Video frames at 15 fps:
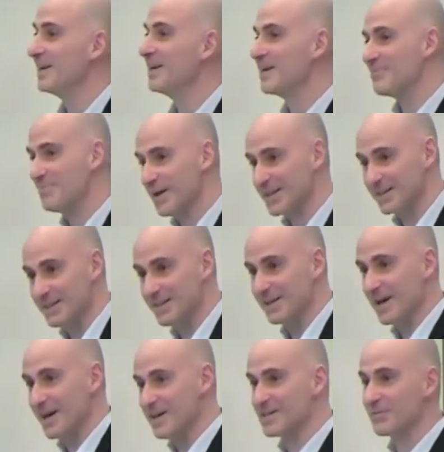but in
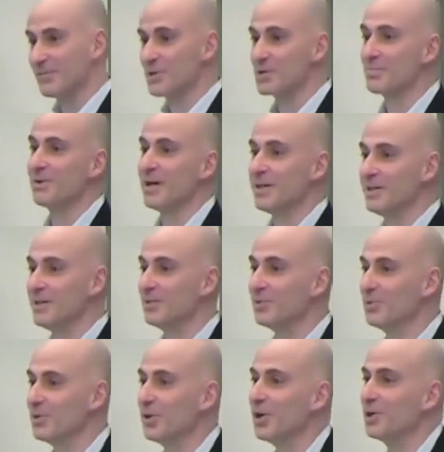case for spreading
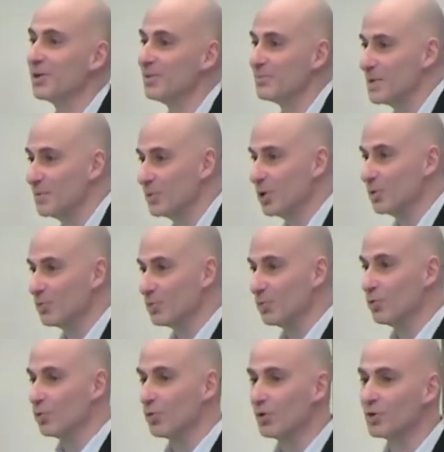to other people
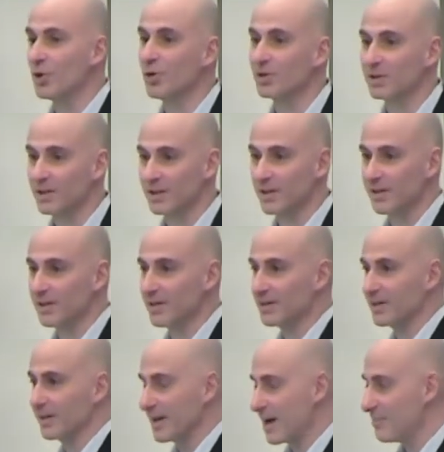who could not uh,
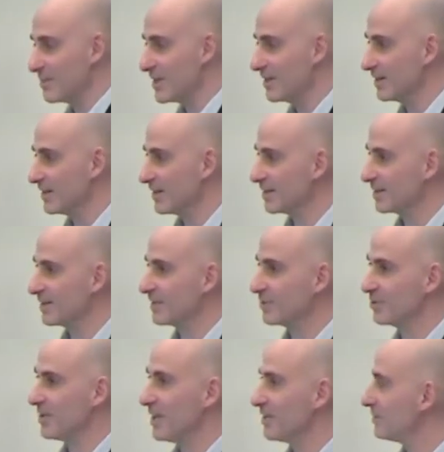come in uh,
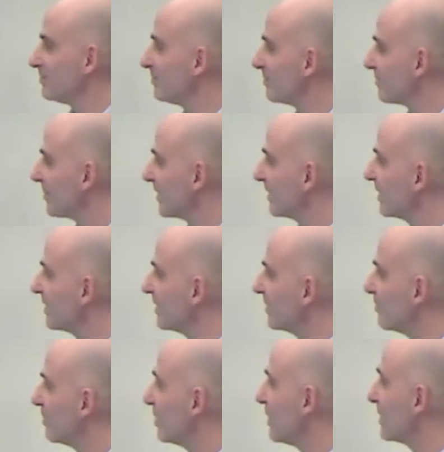today.
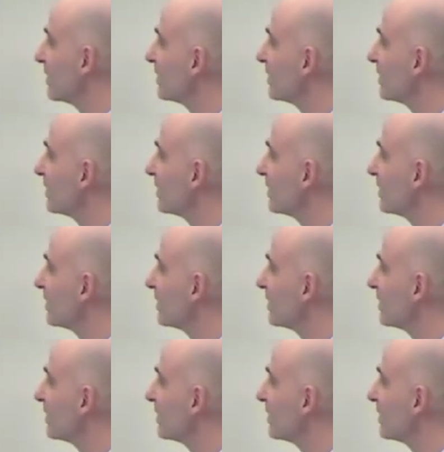Monique.